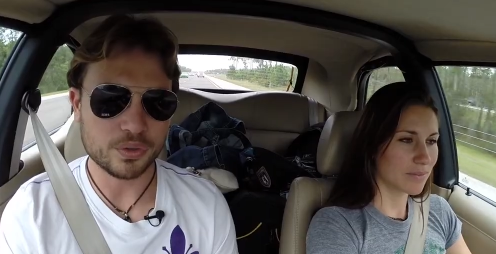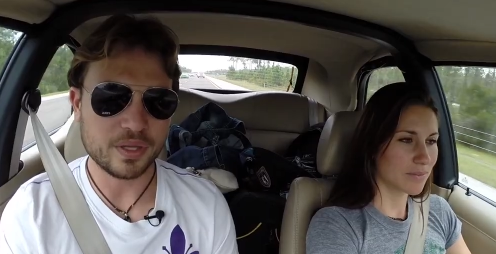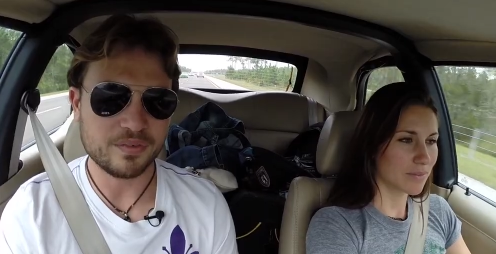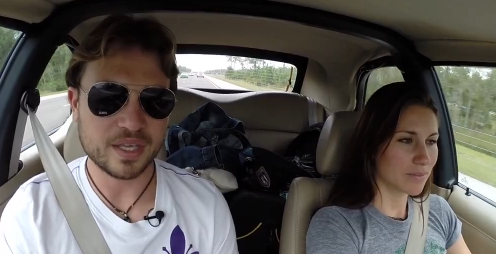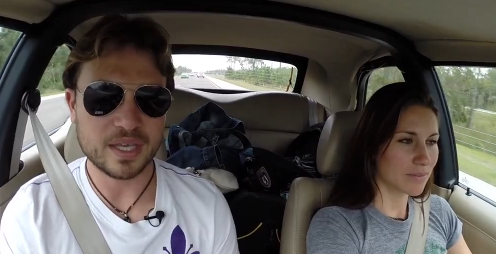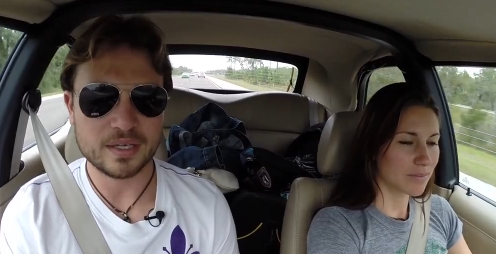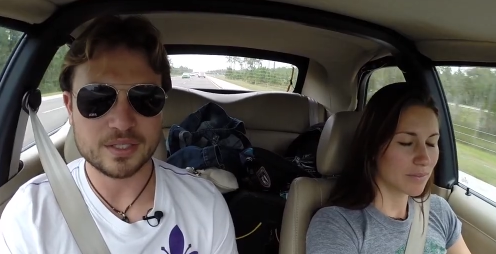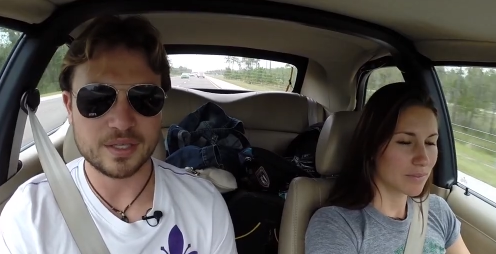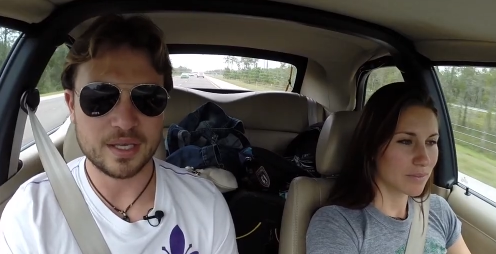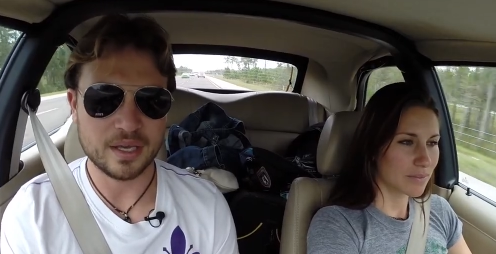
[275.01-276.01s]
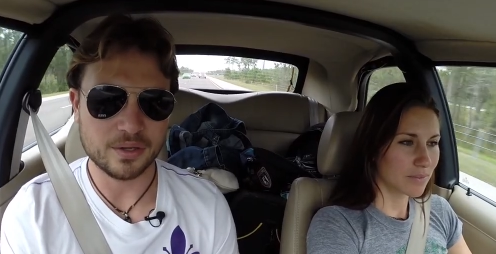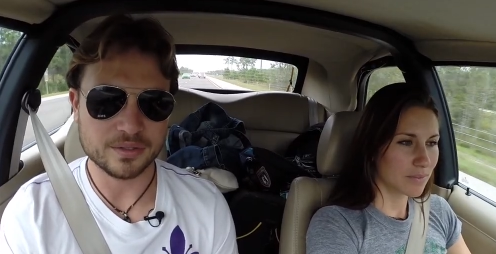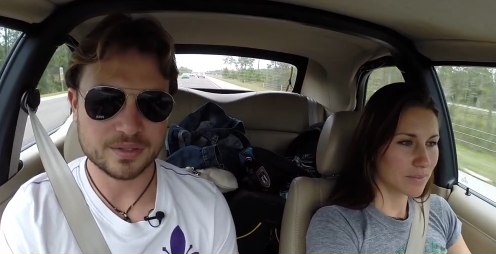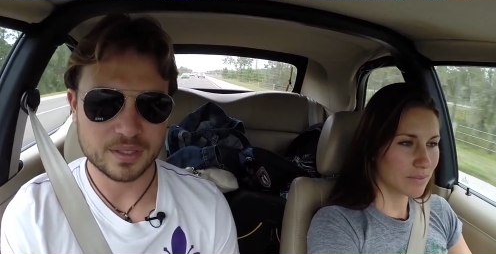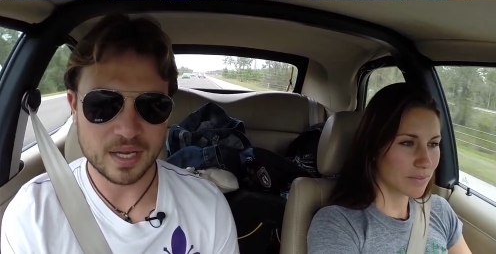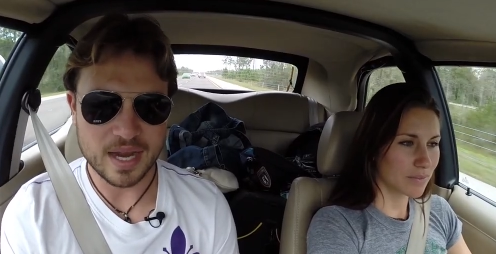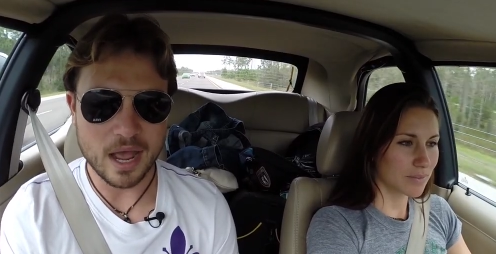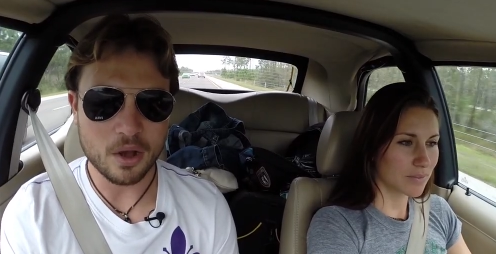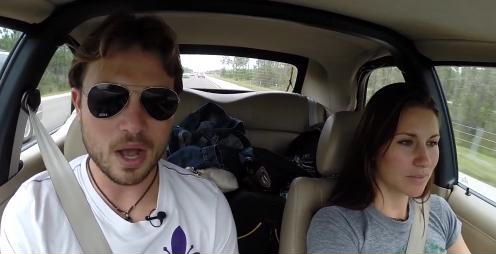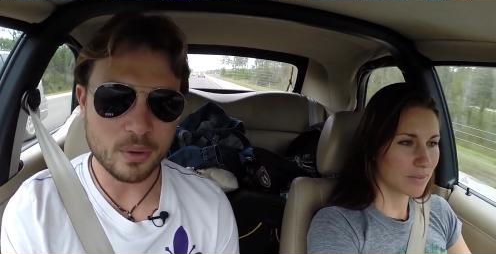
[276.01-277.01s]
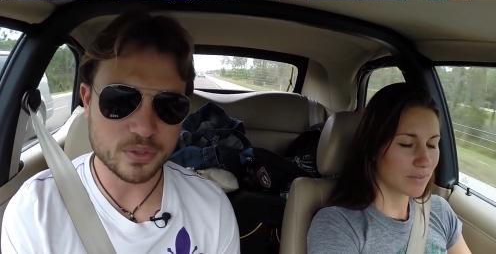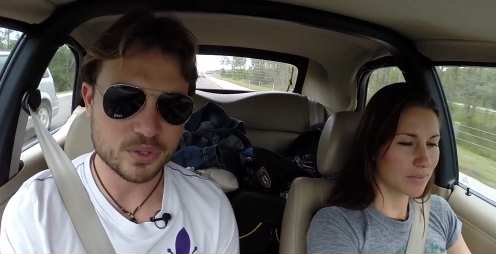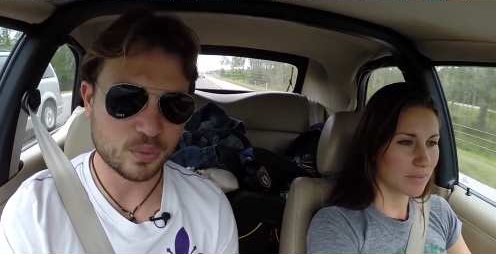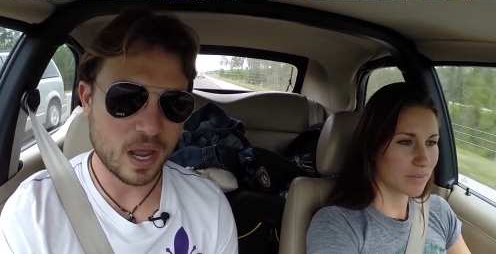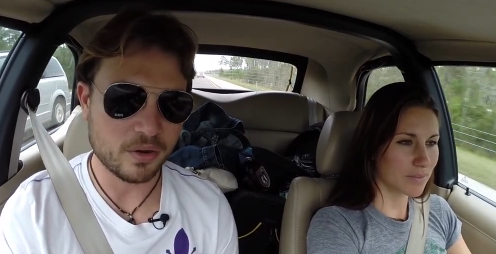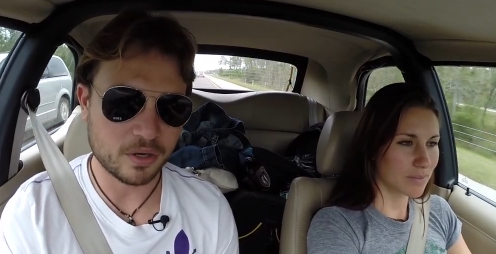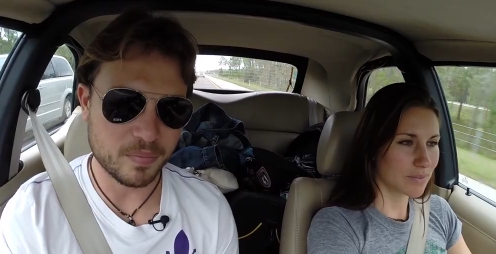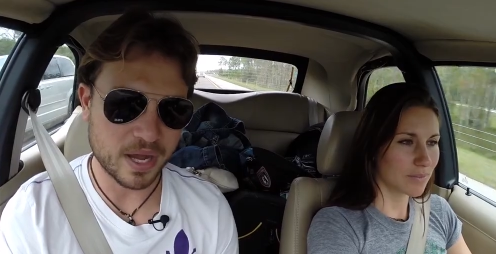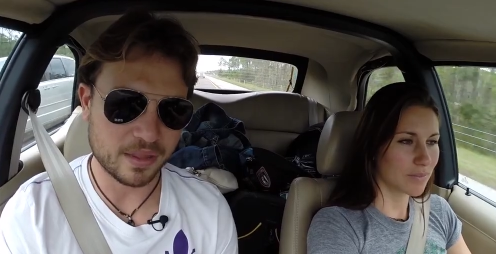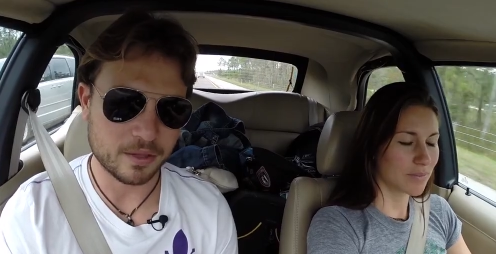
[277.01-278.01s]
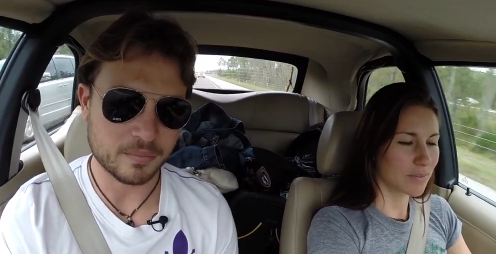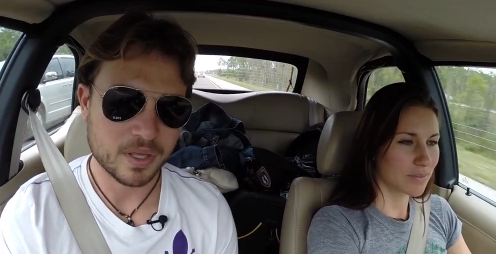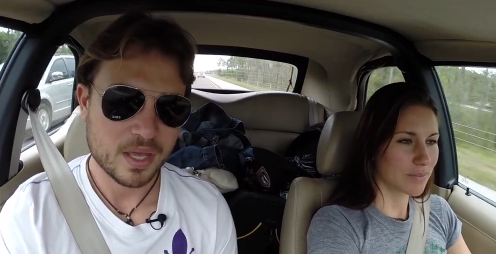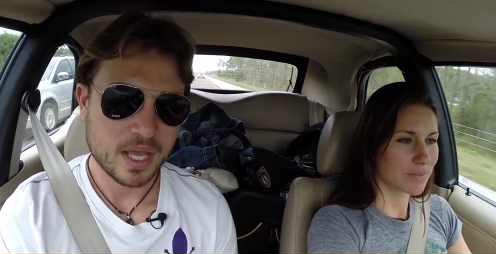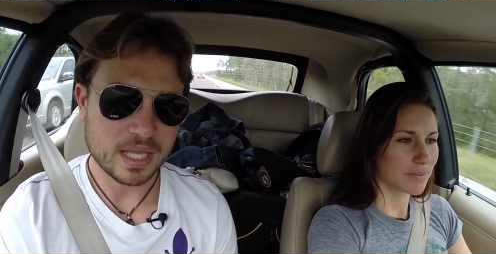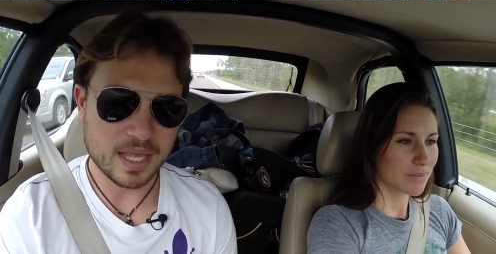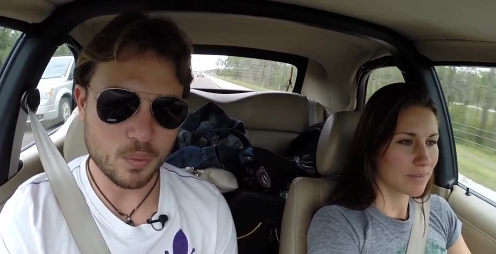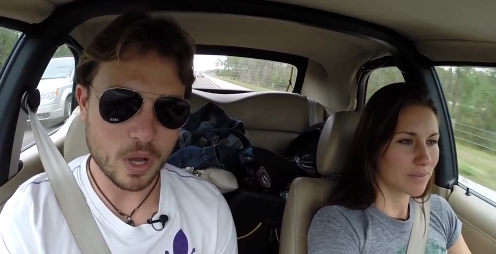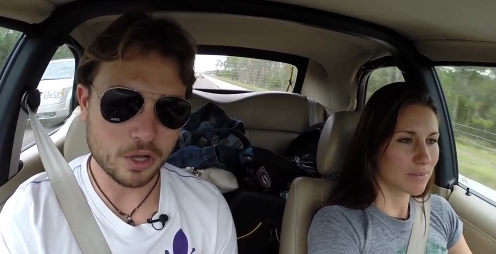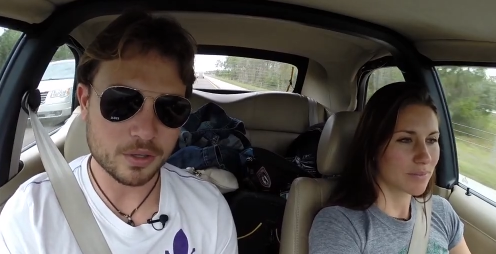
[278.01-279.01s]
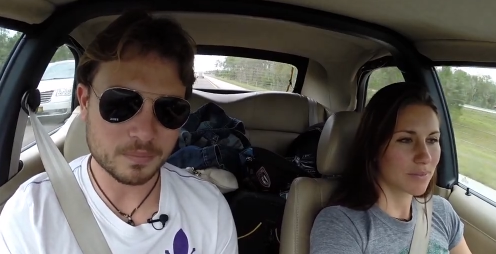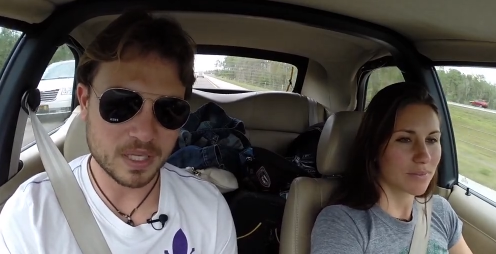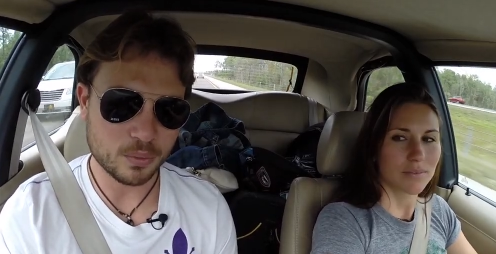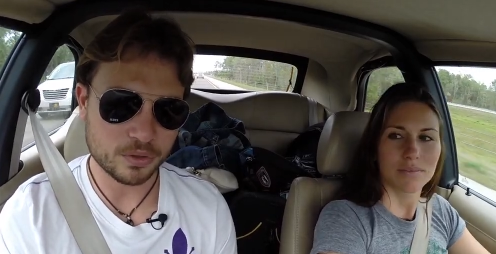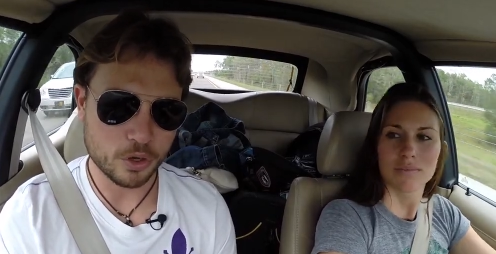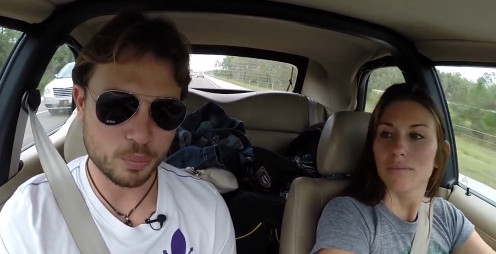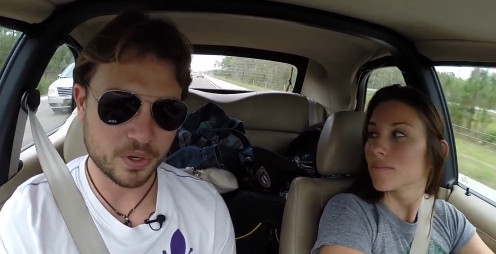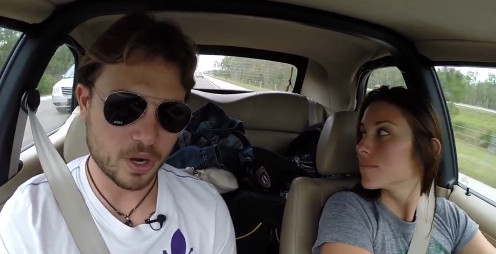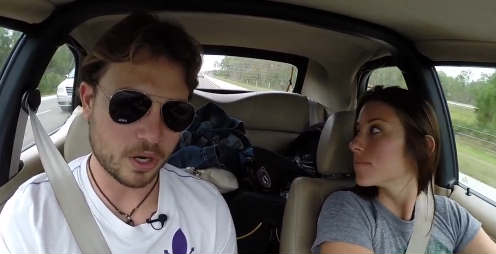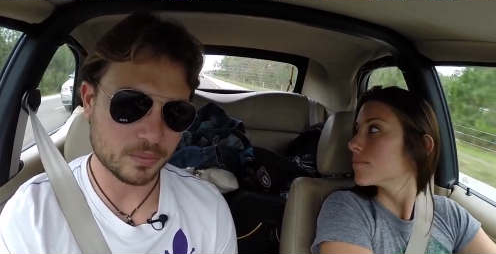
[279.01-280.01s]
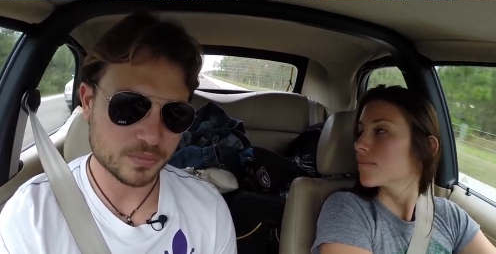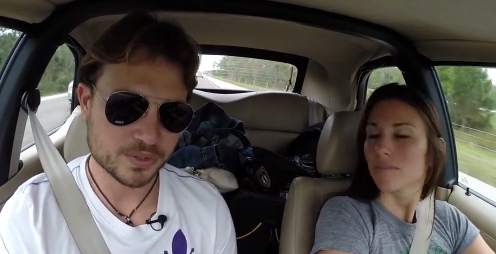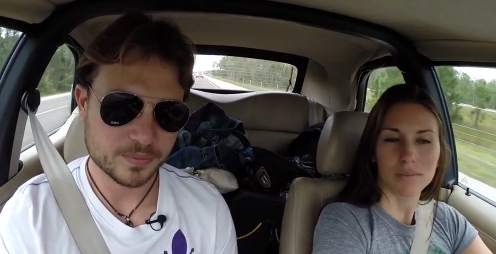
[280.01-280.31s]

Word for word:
Speaker 1: Living it to the hilt, and now I was surrounded by them, and they welcomed me with open arms.